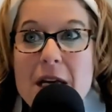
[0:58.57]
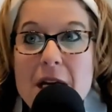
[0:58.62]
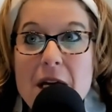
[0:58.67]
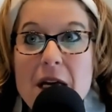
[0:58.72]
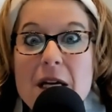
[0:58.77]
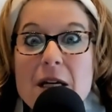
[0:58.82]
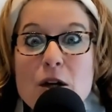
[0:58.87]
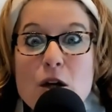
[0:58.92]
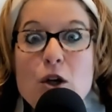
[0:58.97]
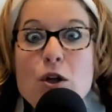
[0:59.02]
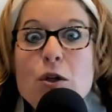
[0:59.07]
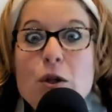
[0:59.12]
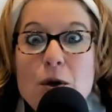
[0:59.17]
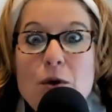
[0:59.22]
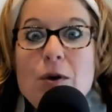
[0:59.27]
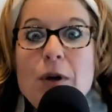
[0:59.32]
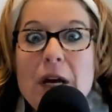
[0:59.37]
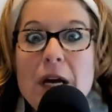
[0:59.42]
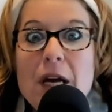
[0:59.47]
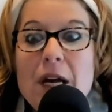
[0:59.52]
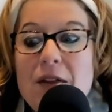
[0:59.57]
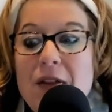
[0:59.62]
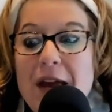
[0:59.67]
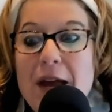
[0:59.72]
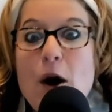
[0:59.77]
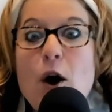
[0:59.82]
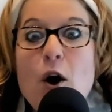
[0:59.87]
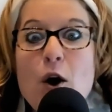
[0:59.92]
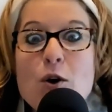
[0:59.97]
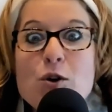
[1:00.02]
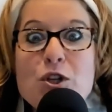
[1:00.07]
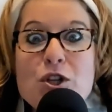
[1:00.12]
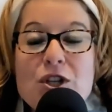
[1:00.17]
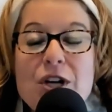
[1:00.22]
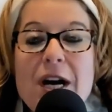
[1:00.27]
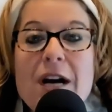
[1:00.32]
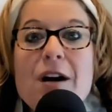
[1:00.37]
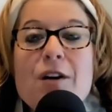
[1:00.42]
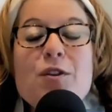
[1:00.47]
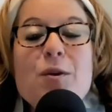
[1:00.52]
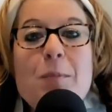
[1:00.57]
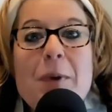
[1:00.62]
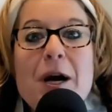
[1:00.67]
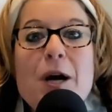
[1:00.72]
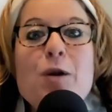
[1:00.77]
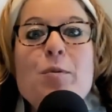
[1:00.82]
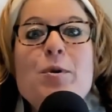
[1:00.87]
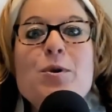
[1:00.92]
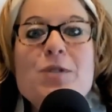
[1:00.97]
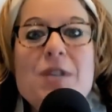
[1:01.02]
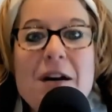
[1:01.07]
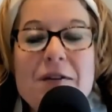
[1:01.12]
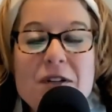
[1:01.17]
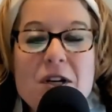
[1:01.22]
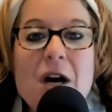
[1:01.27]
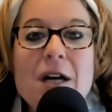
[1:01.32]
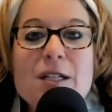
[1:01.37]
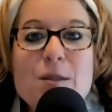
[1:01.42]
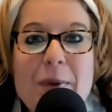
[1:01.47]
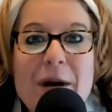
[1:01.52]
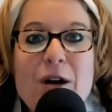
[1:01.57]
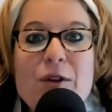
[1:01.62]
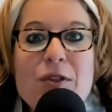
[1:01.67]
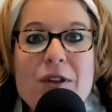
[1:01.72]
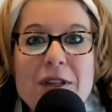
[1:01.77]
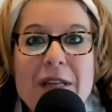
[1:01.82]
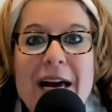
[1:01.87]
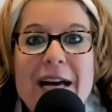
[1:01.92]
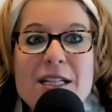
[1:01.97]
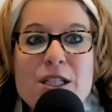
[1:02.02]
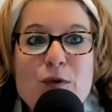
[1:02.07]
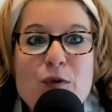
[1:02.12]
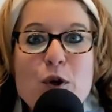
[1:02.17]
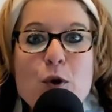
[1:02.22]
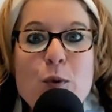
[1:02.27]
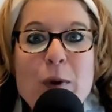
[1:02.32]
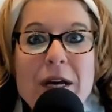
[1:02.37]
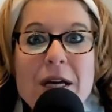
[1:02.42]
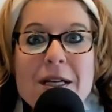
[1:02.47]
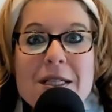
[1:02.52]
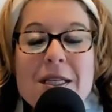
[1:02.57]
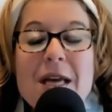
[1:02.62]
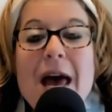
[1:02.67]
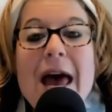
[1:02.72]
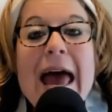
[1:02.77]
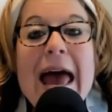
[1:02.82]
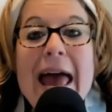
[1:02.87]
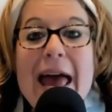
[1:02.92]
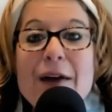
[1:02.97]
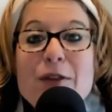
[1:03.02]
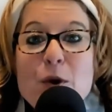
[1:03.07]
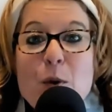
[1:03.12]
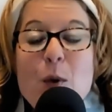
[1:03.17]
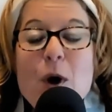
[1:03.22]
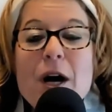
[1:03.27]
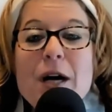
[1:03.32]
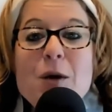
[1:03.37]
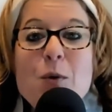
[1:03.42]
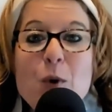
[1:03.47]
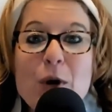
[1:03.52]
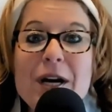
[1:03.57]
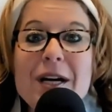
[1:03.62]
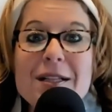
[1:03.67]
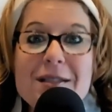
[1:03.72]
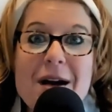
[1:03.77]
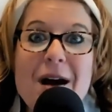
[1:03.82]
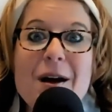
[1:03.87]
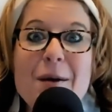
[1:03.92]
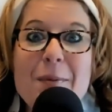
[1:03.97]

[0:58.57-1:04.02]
including they all share the parables I've talked about the last few weeks and the one we're going to talk